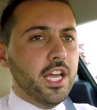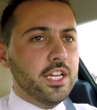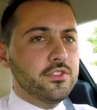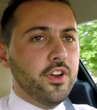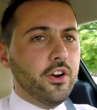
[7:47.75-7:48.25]

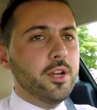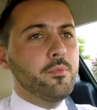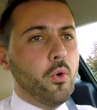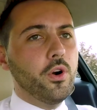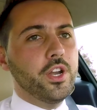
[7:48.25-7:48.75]
it's very
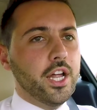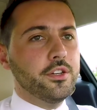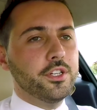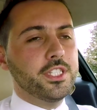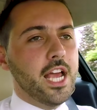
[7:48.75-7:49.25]
important to
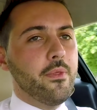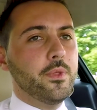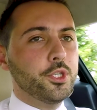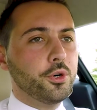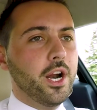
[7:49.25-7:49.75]
understand
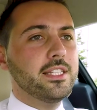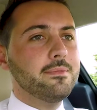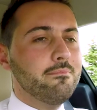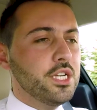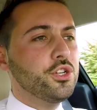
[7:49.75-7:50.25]
that the
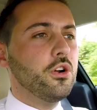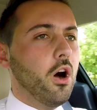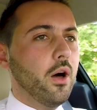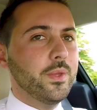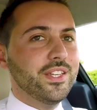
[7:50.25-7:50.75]
transmission
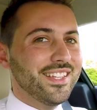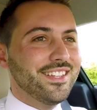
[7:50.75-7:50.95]
on these